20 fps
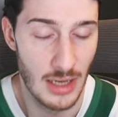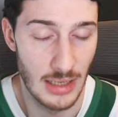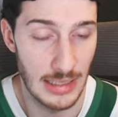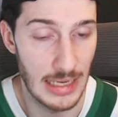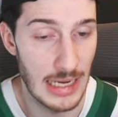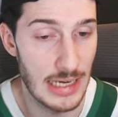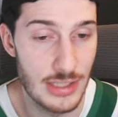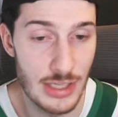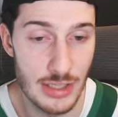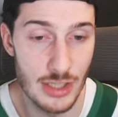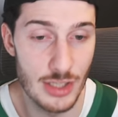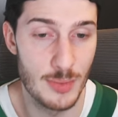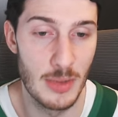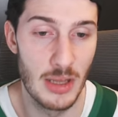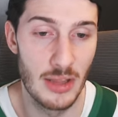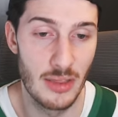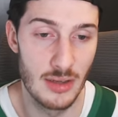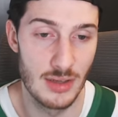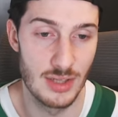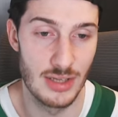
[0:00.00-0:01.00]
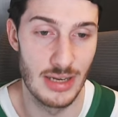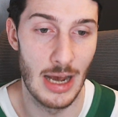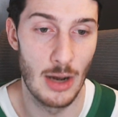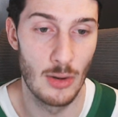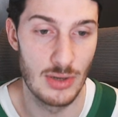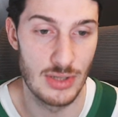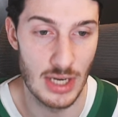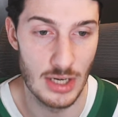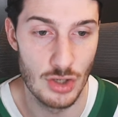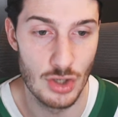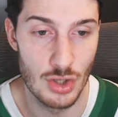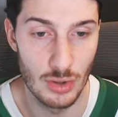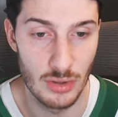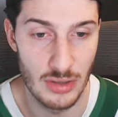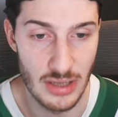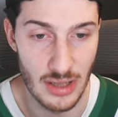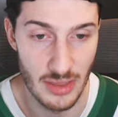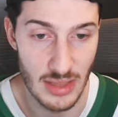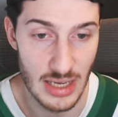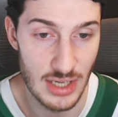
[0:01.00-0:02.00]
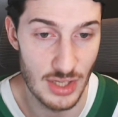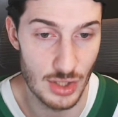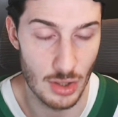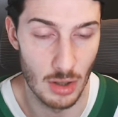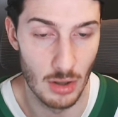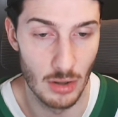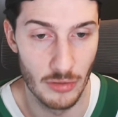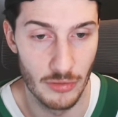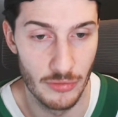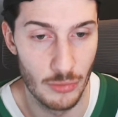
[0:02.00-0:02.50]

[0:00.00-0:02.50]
Casey DeSmith is now essentially the starter